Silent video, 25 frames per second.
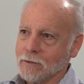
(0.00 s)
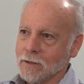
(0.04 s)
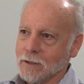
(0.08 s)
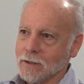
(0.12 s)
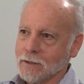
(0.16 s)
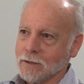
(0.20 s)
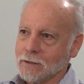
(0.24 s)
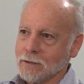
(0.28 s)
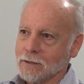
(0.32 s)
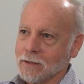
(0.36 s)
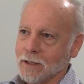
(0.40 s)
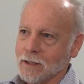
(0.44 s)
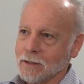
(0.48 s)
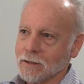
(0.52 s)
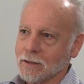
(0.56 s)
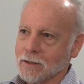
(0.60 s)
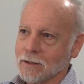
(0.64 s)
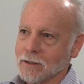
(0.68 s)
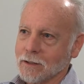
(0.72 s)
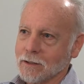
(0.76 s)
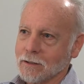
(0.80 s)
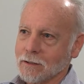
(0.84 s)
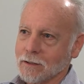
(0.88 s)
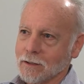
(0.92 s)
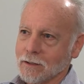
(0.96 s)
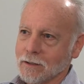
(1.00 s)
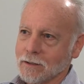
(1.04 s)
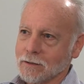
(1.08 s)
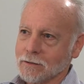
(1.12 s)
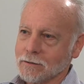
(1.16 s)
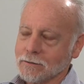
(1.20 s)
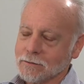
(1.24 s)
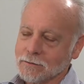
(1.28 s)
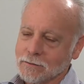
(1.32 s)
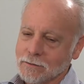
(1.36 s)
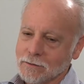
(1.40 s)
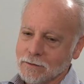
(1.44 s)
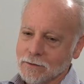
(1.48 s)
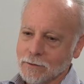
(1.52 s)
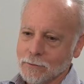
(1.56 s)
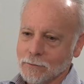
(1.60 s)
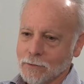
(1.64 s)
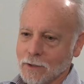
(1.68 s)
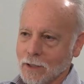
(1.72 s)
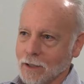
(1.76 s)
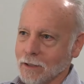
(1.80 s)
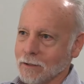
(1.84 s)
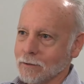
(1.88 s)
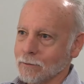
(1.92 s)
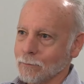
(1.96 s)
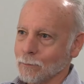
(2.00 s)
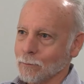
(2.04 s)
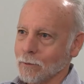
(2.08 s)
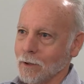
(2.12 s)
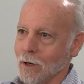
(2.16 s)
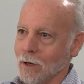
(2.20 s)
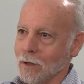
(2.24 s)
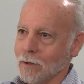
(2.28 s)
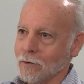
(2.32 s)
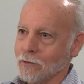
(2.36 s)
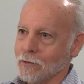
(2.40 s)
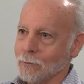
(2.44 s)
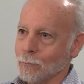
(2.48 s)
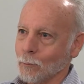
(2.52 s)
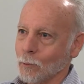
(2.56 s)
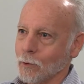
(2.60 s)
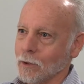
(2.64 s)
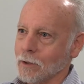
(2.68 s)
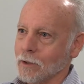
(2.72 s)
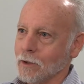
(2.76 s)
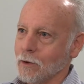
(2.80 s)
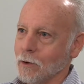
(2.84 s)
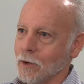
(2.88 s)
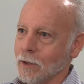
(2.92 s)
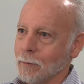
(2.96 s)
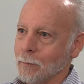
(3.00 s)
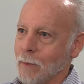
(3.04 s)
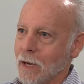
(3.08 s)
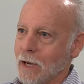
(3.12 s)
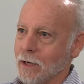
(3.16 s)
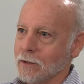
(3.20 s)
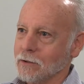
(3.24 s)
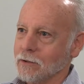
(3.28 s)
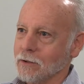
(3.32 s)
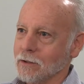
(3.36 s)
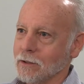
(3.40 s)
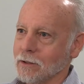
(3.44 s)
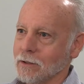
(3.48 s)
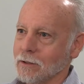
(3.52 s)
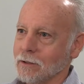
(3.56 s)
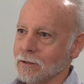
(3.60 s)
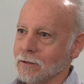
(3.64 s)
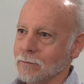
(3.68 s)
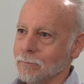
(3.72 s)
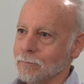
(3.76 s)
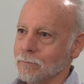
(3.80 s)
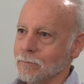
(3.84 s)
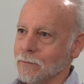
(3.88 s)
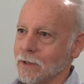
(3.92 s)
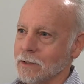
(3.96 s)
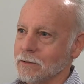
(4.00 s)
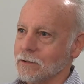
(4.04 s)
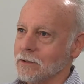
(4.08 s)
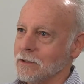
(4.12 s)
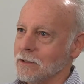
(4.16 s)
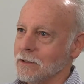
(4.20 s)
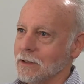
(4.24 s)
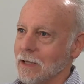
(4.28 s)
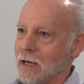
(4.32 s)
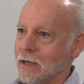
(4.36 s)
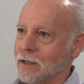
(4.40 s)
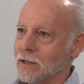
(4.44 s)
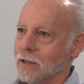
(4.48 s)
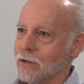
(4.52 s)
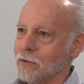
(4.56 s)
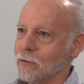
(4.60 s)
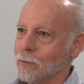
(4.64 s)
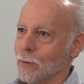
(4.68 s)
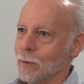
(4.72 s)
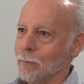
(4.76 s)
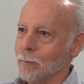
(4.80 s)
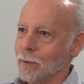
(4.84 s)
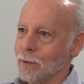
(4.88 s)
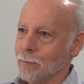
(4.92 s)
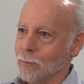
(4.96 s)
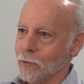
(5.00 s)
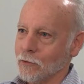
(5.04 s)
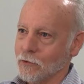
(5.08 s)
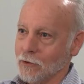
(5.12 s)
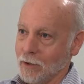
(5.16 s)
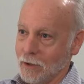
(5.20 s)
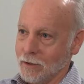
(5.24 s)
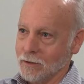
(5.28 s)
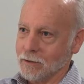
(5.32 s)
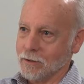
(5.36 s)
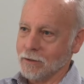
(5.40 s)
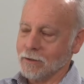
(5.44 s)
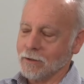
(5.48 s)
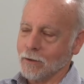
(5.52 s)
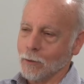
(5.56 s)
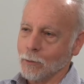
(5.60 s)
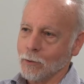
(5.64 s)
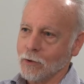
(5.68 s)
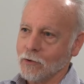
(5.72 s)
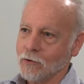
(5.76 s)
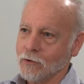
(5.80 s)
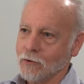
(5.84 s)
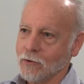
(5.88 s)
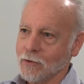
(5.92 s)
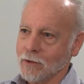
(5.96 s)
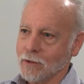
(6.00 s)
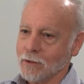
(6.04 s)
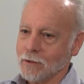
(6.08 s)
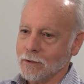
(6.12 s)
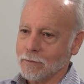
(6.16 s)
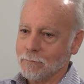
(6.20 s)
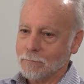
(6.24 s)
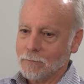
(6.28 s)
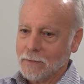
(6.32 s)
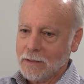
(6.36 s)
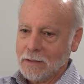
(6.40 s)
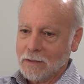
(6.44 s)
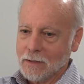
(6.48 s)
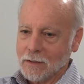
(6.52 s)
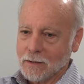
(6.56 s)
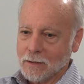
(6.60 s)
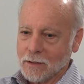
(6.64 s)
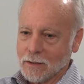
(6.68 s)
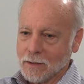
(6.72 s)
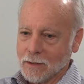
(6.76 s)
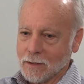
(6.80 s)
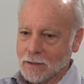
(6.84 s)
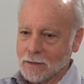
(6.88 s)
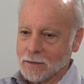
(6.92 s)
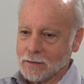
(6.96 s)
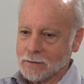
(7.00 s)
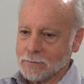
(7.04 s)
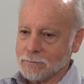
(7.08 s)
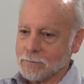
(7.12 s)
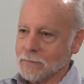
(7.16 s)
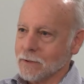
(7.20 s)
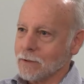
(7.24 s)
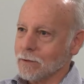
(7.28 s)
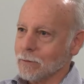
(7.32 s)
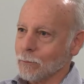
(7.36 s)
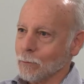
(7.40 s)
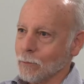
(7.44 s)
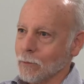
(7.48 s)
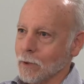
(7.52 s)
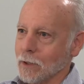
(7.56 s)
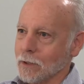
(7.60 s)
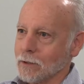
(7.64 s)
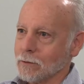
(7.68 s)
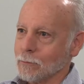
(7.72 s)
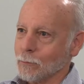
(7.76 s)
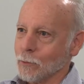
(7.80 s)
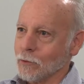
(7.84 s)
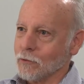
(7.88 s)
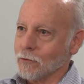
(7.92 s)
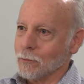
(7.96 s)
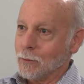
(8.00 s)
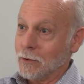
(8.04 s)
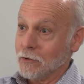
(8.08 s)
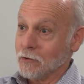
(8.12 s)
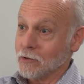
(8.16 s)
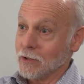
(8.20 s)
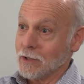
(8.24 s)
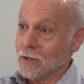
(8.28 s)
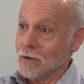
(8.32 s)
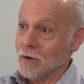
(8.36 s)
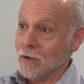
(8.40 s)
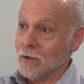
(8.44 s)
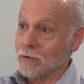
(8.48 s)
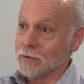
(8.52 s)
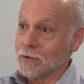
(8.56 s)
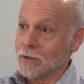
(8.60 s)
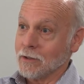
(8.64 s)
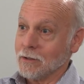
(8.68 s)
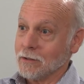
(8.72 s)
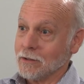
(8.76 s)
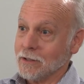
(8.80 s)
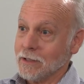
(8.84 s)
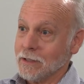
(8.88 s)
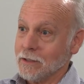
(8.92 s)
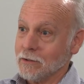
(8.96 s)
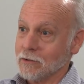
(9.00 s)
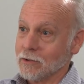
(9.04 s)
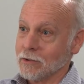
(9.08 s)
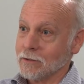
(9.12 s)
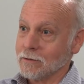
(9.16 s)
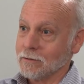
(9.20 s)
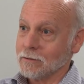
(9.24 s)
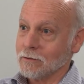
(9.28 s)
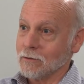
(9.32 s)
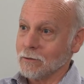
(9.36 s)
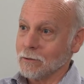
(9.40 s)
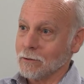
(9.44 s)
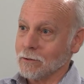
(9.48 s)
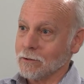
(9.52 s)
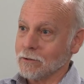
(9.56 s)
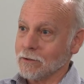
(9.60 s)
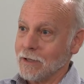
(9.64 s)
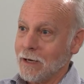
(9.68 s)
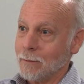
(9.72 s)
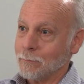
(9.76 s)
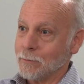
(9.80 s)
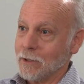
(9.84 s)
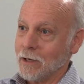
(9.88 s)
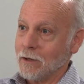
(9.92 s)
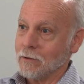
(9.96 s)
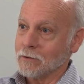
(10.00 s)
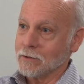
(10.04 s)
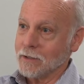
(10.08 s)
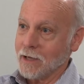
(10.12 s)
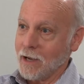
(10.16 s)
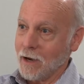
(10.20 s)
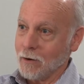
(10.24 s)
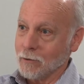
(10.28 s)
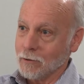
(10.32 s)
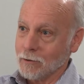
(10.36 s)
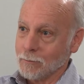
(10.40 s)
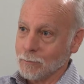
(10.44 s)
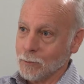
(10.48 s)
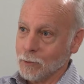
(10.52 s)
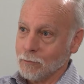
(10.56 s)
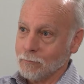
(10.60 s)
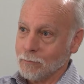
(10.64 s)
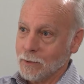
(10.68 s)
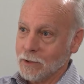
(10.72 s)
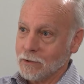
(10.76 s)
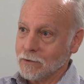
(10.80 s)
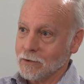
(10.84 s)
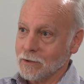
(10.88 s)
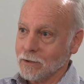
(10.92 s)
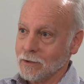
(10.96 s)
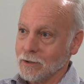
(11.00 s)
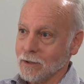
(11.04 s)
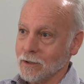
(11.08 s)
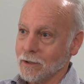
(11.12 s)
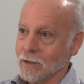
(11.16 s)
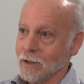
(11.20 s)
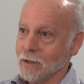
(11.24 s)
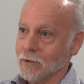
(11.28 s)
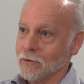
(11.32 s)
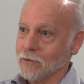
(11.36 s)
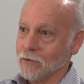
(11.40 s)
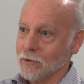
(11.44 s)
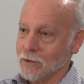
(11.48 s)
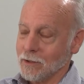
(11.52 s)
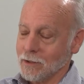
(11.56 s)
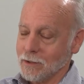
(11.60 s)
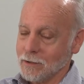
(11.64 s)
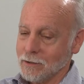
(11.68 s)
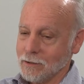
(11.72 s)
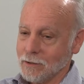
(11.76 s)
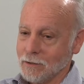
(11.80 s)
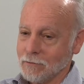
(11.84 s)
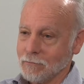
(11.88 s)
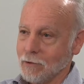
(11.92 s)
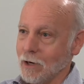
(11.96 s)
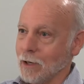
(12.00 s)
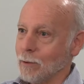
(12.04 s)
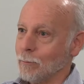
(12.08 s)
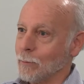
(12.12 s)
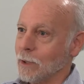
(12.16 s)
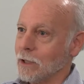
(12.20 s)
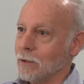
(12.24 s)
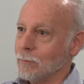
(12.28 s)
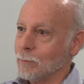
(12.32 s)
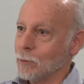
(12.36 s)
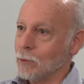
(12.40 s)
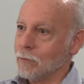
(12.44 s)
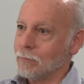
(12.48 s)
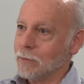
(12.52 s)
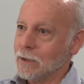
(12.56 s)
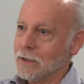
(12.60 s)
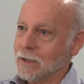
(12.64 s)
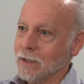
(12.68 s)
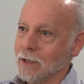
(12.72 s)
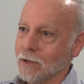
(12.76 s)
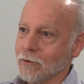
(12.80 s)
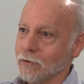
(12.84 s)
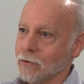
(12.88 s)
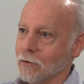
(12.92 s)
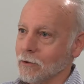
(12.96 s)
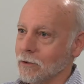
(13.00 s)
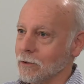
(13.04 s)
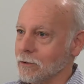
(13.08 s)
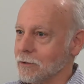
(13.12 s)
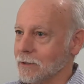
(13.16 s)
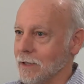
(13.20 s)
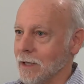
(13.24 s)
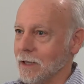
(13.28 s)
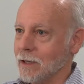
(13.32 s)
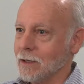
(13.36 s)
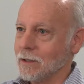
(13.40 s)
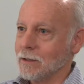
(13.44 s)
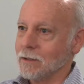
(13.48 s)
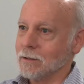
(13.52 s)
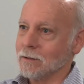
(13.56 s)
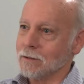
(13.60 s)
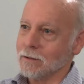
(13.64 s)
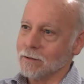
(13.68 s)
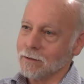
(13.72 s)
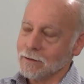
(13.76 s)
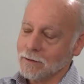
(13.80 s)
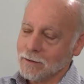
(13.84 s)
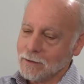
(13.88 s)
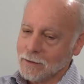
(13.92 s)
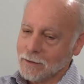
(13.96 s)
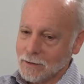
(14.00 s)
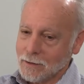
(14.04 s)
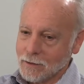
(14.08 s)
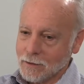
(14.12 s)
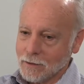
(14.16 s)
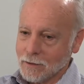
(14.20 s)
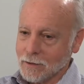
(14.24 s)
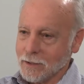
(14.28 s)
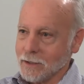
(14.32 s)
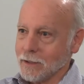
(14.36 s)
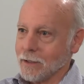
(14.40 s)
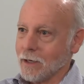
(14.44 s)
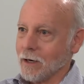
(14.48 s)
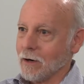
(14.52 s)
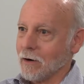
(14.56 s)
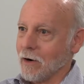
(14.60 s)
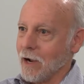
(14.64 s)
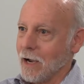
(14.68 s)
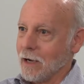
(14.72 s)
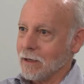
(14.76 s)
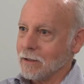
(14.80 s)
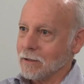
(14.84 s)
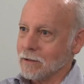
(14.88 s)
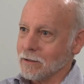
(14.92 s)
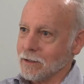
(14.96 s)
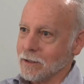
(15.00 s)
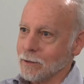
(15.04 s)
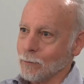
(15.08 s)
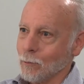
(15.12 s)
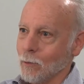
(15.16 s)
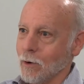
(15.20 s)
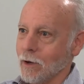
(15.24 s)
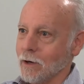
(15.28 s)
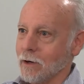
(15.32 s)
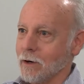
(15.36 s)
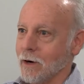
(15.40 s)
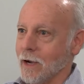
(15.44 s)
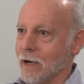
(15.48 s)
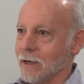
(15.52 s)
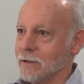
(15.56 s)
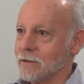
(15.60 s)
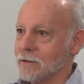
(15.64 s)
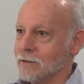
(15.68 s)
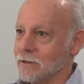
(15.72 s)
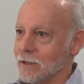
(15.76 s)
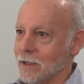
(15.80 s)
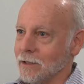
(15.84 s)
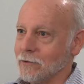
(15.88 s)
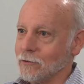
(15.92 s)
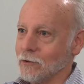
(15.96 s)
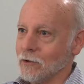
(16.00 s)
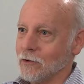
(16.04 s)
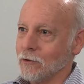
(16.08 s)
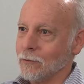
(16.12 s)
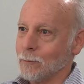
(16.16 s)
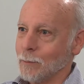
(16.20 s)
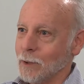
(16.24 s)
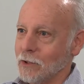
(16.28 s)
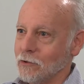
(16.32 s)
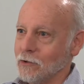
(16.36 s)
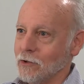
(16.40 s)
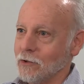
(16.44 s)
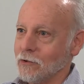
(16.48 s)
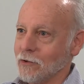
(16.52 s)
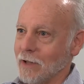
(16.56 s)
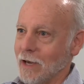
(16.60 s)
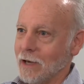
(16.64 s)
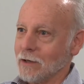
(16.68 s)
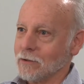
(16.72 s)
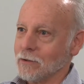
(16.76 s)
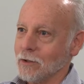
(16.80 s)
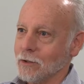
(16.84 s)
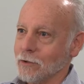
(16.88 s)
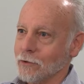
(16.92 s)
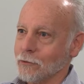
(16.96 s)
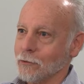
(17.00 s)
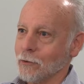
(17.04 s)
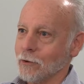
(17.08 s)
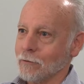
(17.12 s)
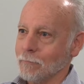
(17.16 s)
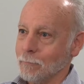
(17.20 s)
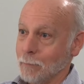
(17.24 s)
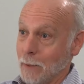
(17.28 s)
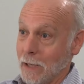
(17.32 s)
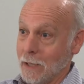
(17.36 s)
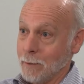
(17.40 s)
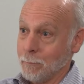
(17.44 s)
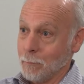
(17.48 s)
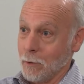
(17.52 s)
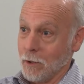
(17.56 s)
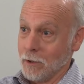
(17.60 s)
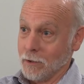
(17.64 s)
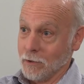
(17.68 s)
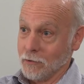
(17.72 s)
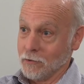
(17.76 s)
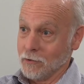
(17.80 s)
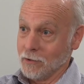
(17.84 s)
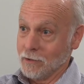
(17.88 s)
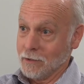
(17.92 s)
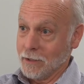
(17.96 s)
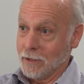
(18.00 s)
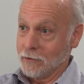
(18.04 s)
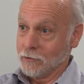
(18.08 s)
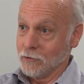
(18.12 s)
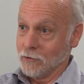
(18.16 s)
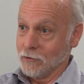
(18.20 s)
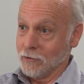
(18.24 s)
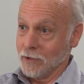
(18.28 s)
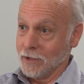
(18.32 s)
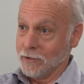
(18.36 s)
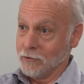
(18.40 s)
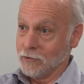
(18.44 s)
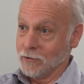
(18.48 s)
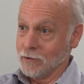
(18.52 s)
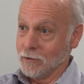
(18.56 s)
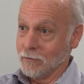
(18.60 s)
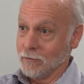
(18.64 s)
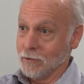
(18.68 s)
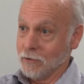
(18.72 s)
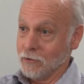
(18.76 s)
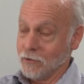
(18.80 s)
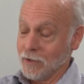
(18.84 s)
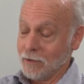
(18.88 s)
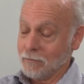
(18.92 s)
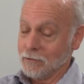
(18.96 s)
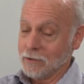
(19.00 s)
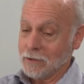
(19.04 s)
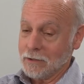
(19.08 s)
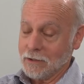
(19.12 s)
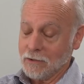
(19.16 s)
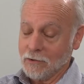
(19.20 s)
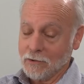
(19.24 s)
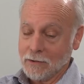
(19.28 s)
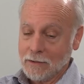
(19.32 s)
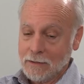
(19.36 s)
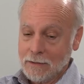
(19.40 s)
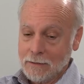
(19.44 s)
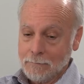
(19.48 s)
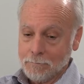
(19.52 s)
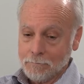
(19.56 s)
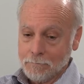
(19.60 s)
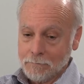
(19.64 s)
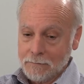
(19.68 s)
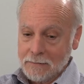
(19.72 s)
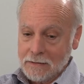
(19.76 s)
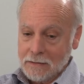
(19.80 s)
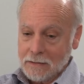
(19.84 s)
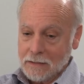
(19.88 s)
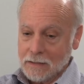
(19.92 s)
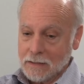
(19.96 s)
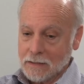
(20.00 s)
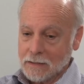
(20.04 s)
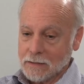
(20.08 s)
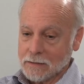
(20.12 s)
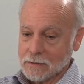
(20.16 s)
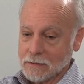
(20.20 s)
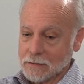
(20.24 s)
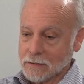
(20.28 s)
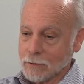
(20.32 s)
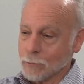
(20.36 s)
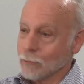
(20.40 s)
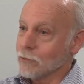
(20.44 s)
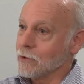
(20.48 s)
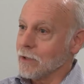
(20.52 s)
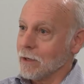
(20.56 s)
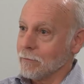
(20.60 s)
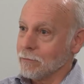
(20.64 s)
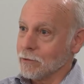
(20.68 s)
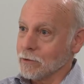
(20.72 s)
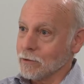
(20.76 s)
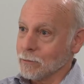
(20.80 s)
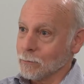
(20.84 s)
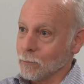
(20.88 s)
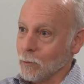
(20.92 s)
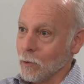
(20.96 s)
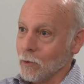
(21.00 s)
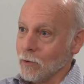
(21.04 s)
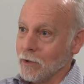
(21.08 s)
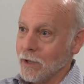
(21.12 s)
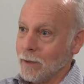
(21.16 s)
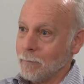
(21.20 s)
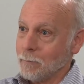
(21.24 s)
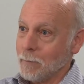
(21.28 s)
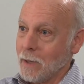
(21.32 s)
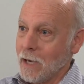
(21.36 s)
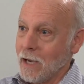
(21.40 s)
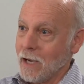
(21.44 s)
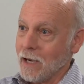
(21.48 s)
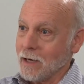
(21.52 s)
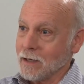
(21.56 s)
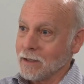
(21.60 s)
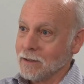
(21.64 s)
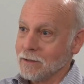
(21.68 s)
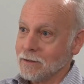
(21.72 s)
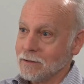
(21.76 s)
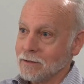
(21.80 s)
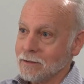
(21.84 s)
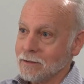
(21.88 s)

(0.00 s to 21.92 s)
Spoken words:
I think you've got some work going back to the 1990s where people started to notice the what was originally called an elite or top-down counter-movement against the environmental movement, against Earth Day and the Clean Air Act, Clean Water Act, Endangered Species Act, all the sort of bipartisan legislation of the 70s. There was an effort to roll that back.